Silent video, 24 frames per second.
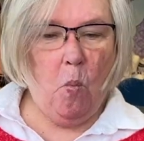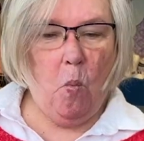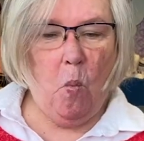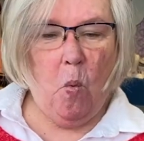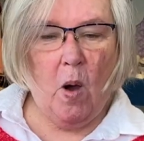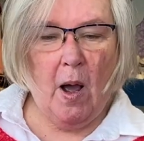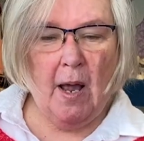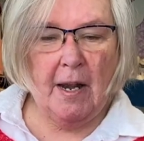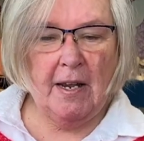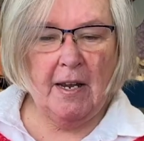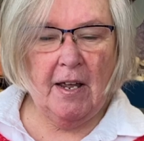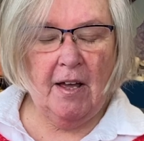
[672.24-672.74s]

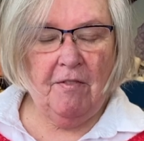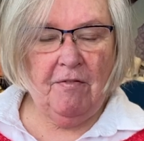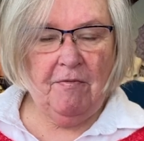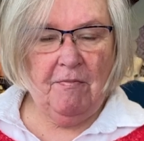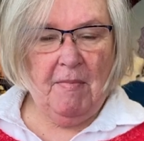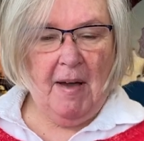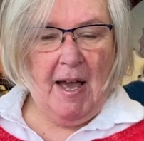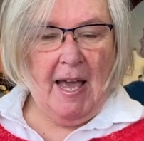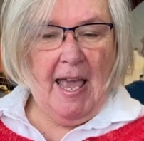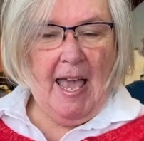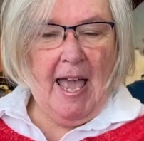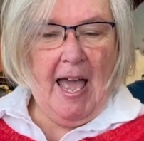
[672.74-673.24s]
one of
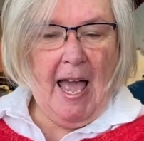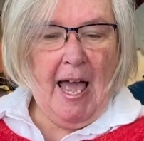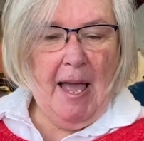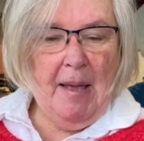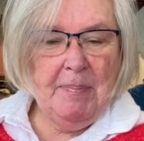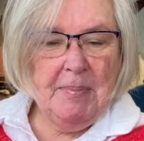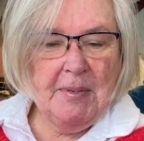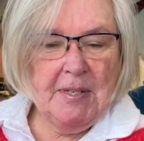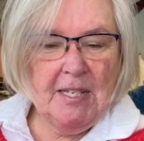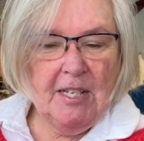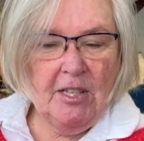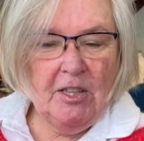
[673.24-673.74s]
my
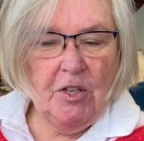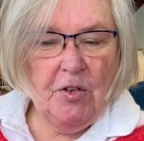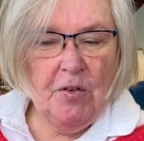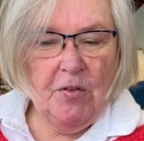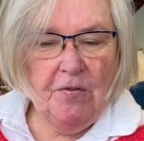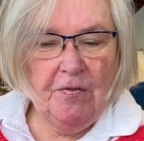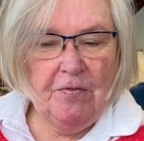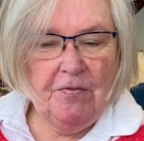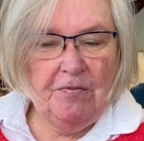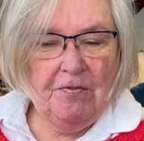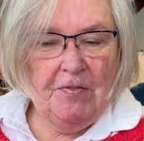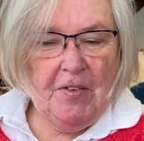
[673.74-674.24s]

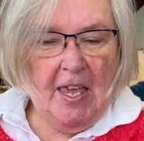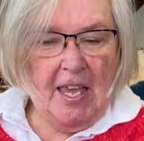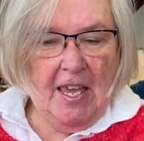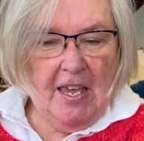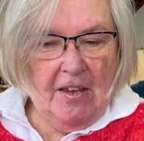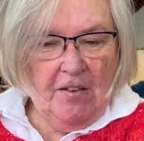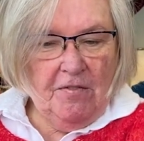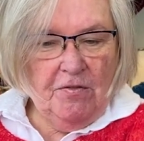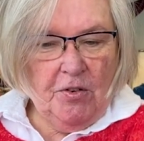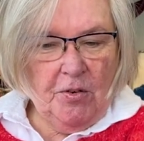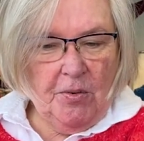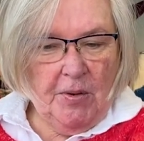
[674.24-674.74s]
absolute
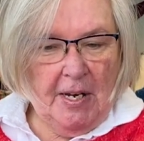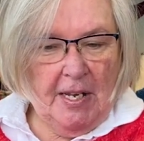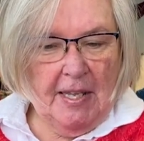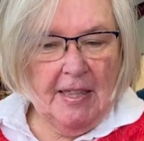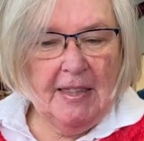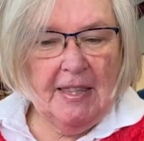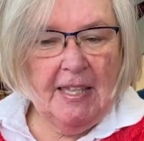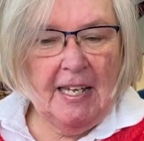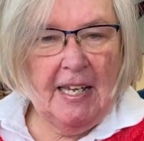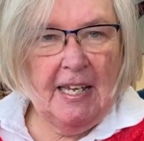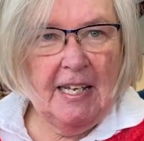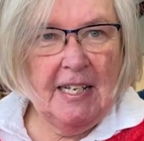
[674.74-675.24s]
favorite
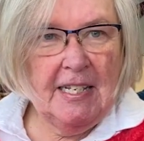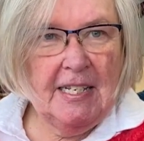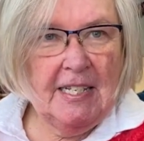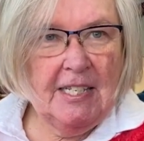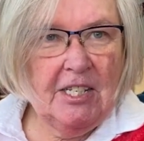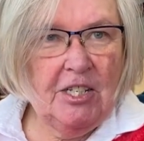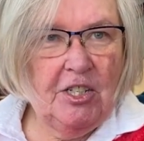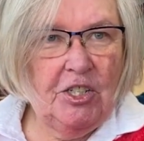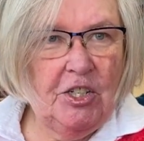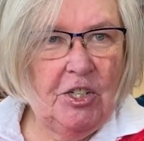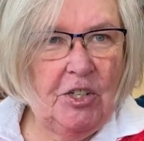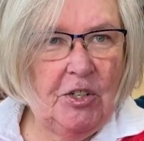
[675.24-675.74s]
things
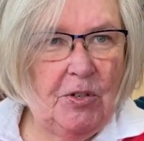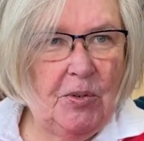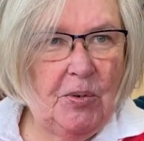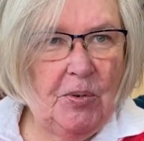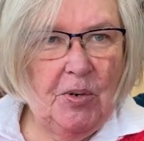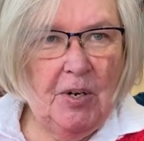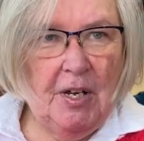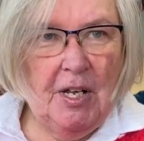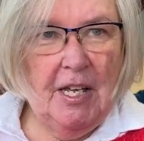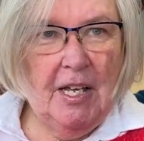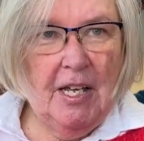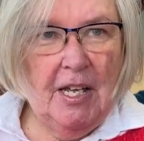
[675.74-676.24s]
to do
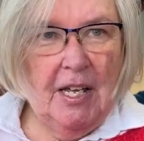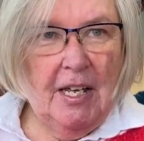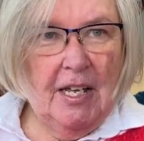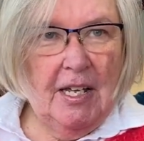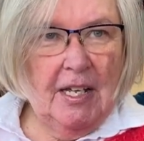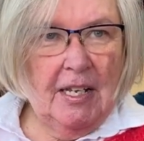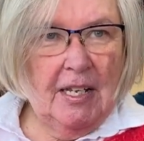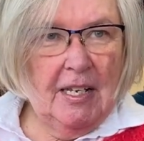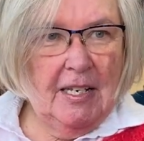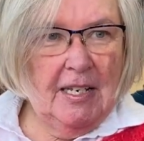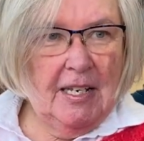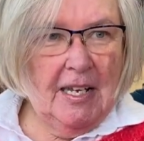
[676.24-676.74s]

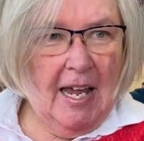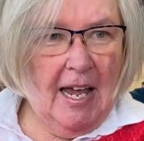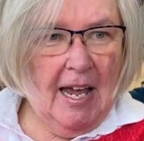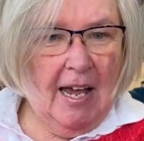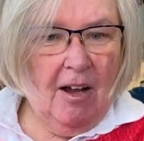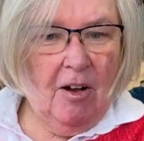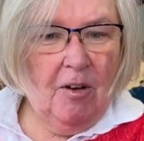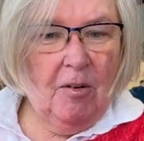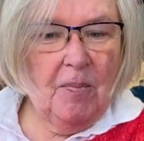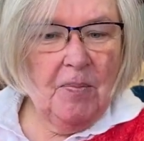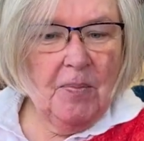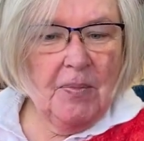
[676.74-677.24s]

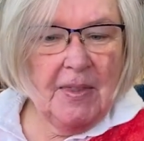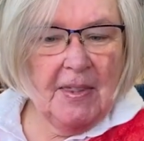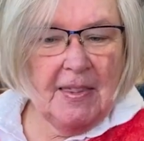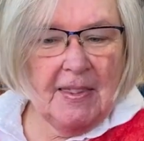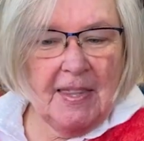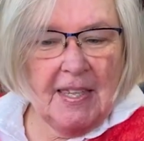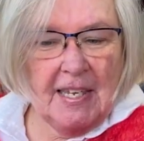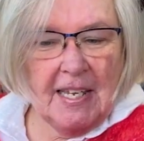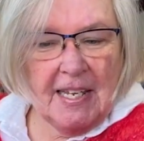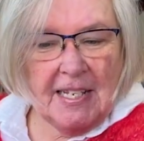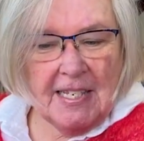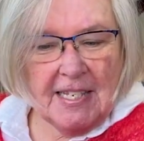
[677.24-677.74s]
now.
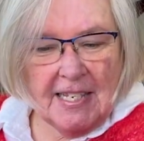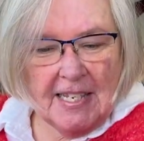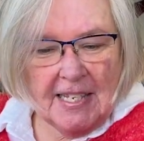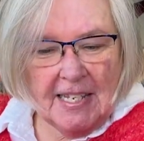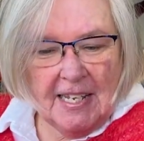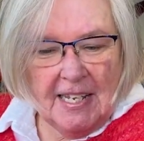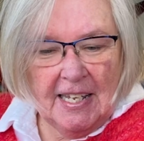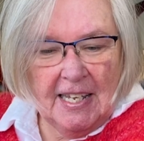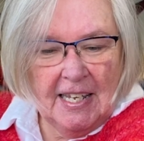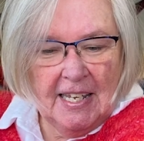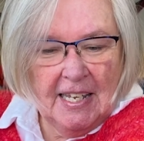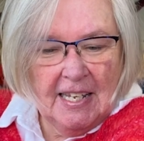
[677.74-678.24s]
This
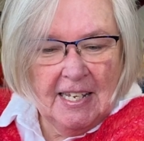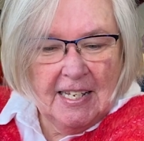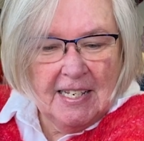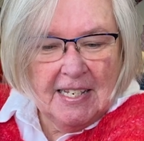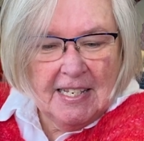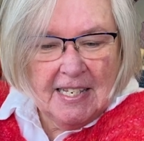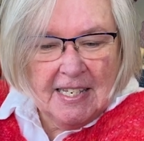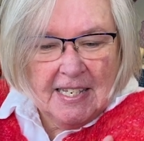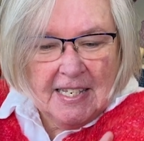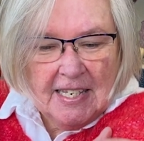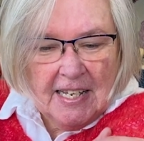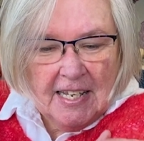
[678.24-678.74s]

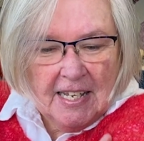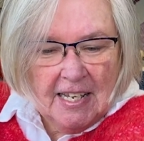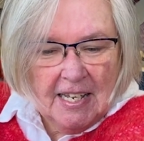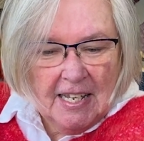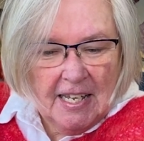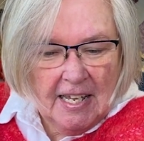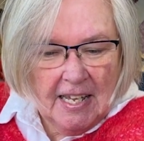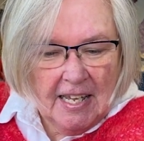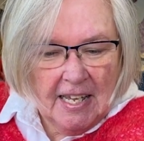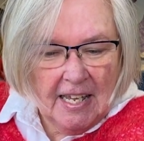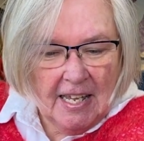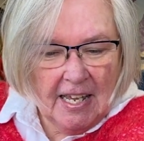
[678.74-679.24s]
is
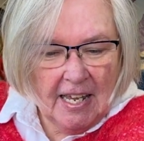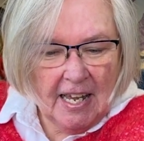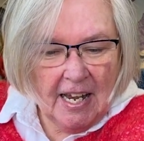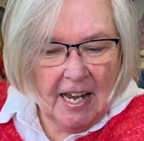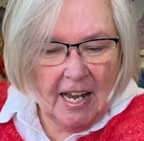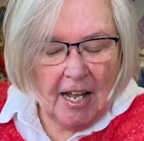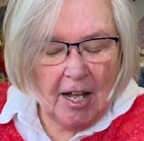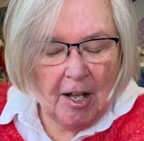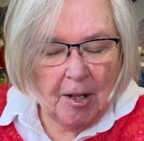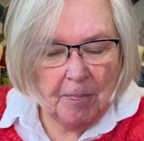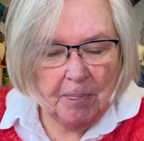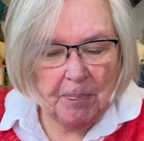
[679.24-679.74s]

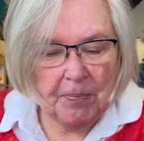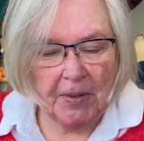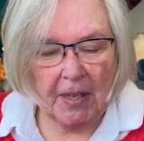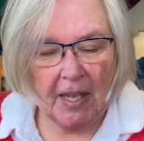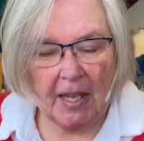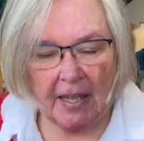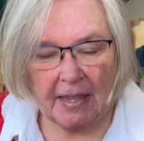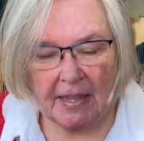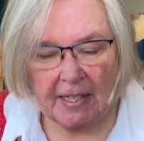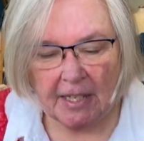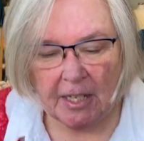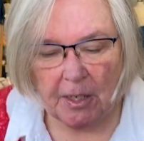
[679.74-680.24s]
the
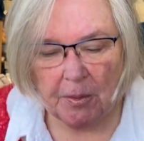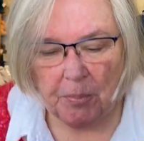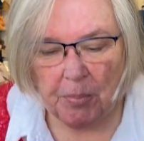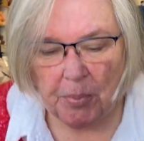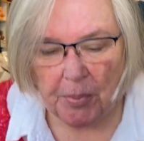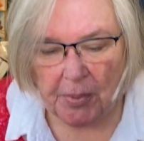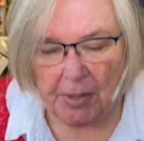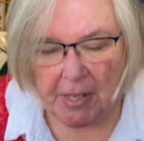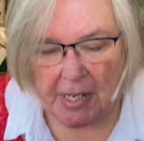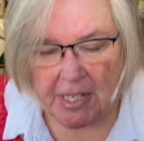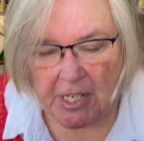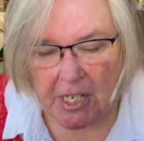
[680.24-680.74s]

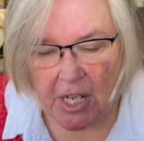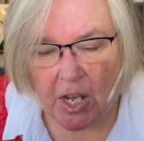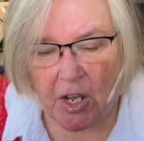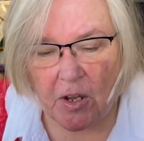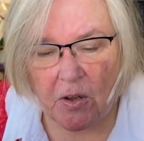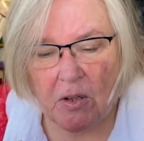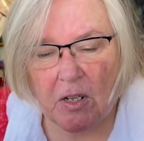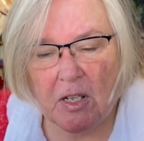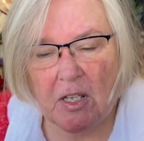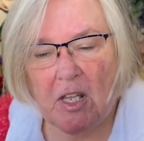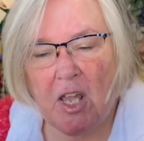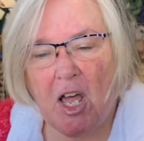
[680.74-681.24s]

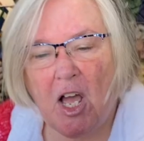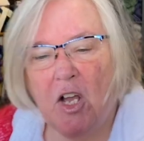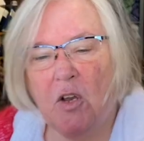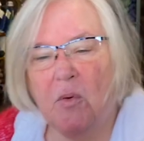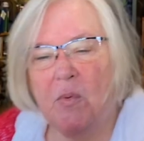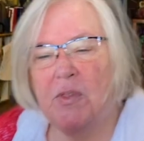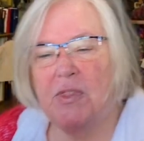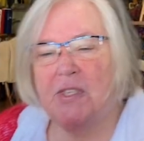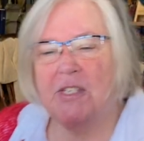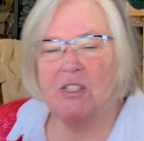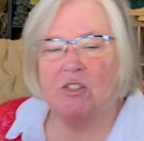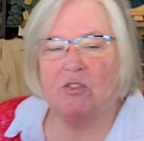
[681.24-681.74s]
cabrito along
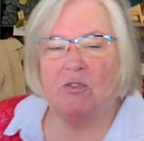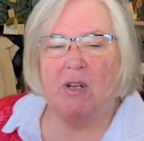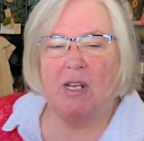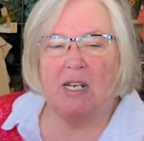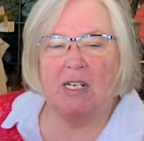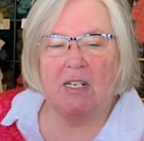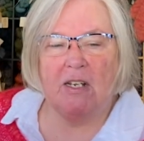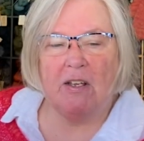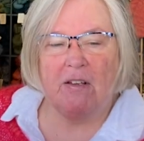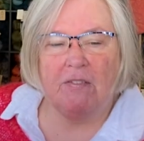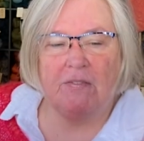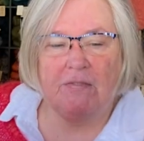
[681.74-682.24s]
with a
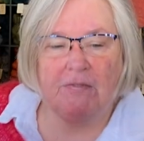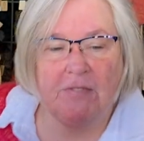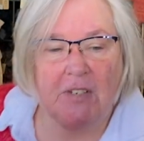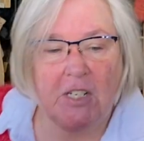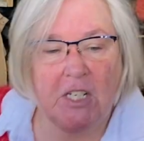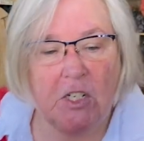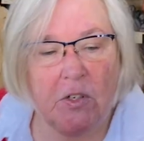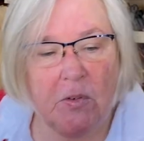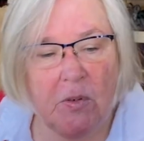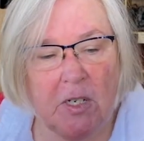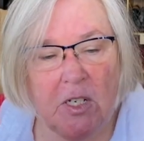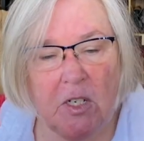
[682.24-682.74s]
strand of
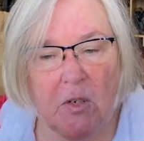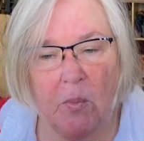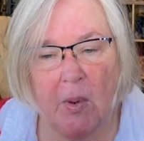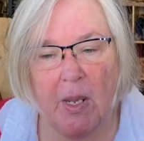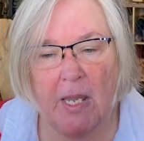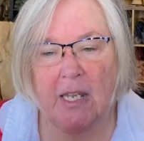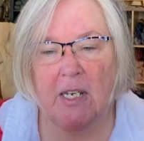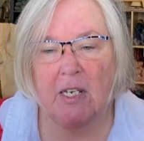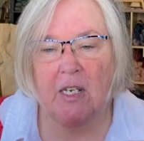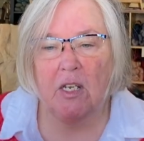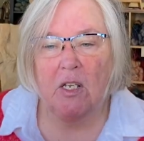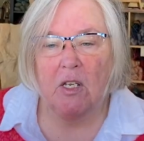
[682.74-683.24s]
fingering
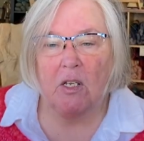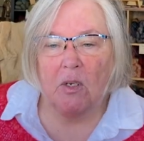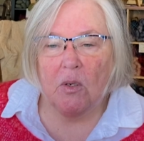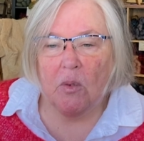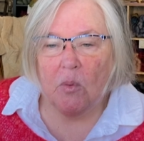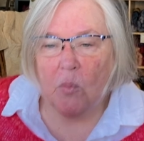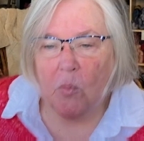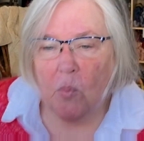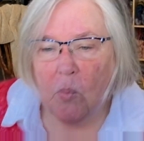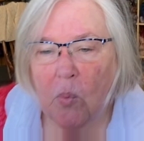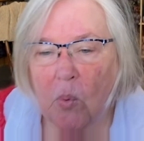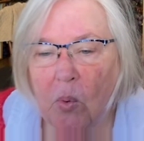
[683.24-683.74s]
weight
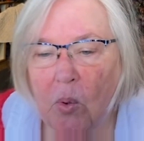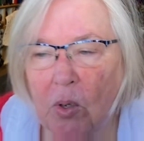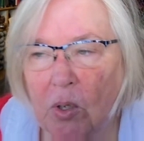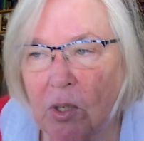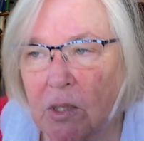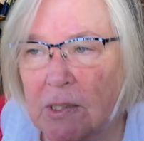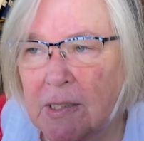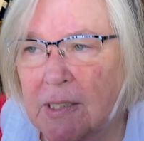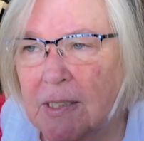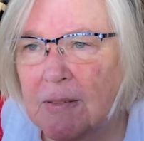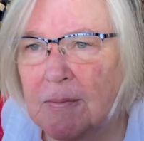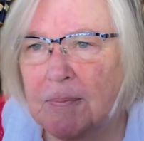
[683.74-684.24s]

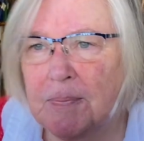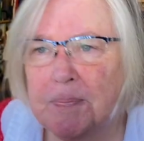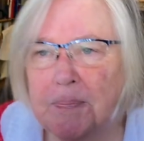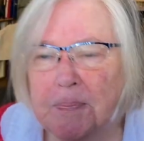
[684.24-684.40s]
wool.